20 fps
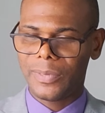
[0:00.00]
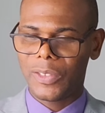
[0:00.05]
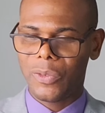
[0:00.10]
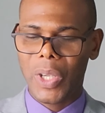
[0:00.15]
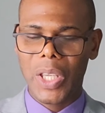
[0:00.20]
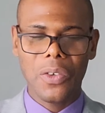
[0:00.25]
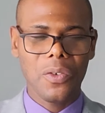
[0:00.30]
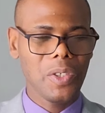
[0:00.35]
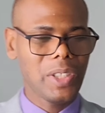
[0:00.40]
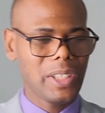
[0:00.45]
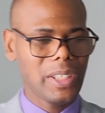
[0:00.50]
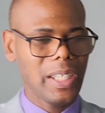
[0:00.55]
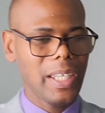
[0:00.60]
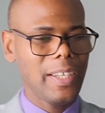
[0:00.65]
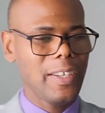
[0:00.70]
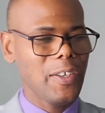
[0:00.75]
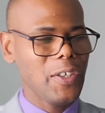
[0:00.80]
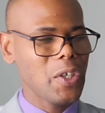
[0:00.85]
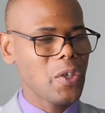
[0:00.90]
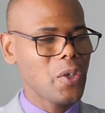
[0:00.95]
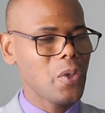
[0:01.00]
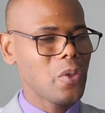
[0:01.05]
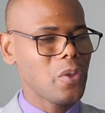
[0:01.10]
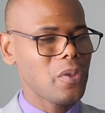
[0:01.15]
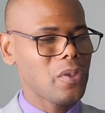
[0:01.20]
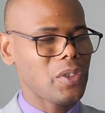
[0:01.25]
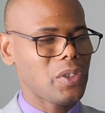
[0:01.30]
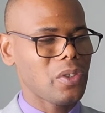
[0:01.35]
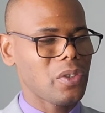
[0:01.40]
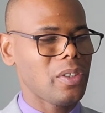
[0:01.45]
when you say
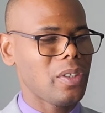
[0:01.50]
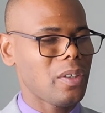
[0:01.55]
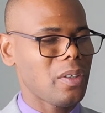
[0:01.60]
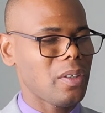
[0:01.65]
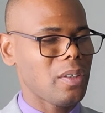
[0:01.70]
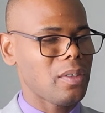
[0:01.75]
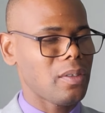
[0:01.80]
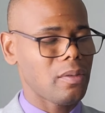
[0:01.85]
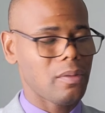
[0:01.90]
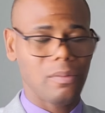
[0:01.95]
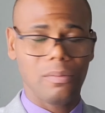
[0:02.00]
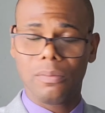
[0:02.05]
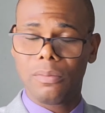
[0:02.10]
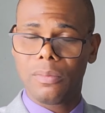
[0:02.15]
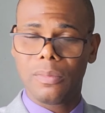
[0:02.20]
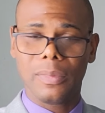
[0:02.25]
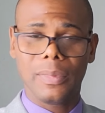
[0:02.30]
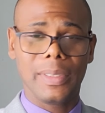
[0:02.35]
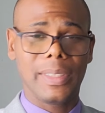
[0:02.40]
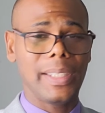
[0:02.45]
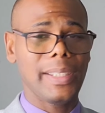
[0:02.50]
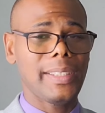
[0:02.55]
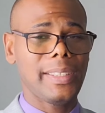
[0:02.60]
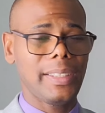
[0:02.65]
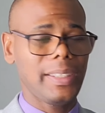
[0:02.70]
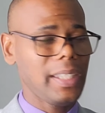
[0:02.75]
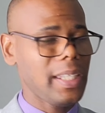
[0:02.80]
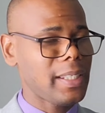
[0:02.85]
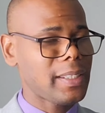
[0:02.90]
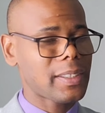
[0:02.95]
no to the
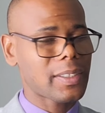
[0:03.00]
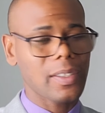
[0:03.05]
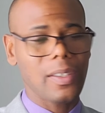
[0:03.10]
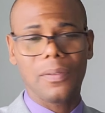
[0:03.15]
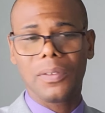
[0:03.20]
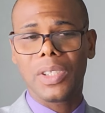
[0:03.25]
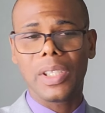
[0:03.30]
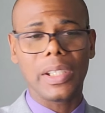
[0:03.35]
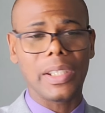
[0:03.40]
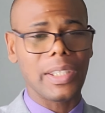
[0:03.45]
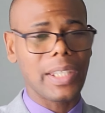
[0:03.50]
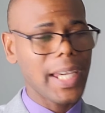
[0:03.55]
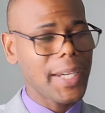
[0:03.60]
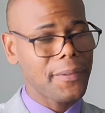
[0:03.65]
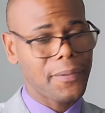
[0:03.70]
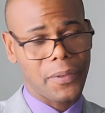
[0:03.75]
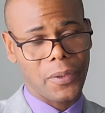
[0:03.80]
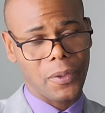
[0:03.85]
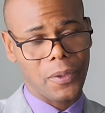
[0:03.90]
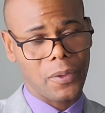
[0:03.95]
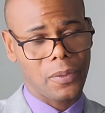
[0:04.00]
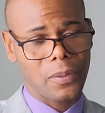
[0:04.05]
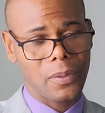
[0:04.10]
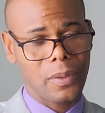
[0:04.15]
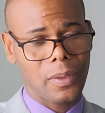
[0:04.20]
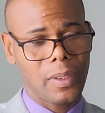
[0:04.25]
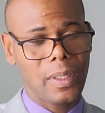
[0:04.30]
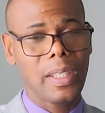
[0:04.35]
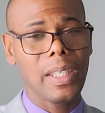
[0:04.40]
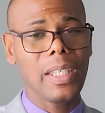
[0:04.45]
deceits of the devil,
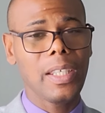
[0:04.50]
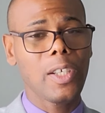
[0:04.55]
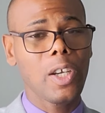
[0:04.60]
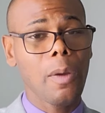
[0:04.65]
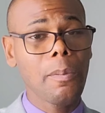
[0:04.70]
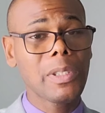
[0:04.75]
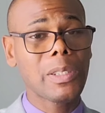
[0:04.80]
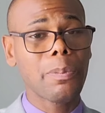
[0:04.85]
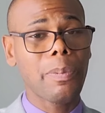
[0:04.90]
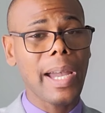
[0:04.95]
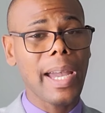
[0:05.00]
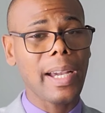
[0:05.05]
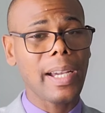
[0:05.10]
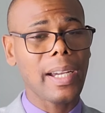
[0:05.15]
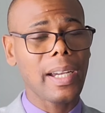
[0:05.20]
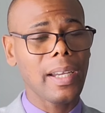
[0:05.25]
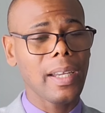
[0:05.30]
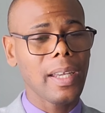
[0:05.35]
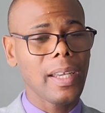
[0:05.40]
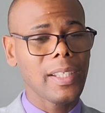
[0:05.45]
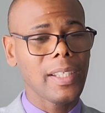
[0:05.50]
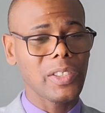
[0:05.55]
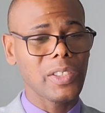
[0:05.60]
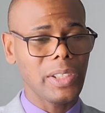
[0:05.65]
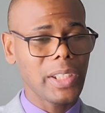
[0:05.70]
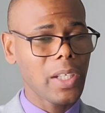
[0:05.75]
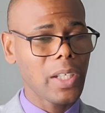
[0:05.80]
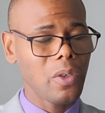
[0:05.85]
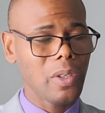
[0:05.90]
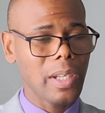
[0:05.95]
he comes back to
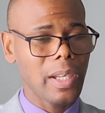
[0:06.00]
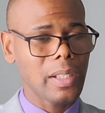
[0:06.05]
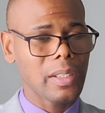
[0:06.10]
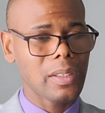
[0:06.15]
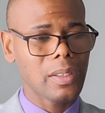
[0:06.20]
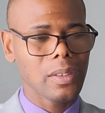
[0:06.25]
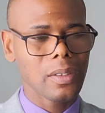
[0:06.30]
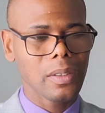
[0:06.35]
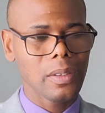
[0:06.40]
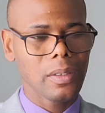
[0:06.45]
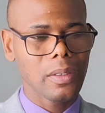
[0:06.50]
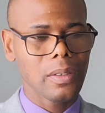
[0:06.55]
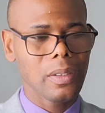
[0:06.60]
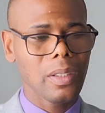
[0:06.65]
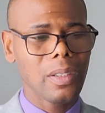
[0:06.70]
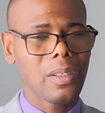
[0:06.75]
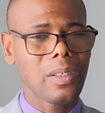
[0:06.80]
tell you that the